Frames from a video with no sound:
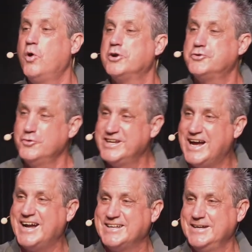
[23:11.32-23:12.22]
want to do the
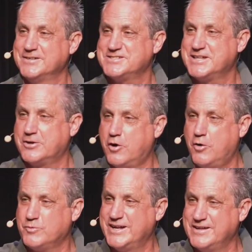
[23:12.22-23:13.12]
ideas that are
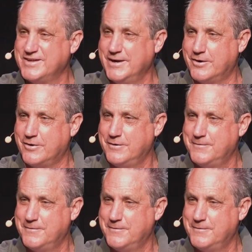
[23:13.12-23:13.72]
already there.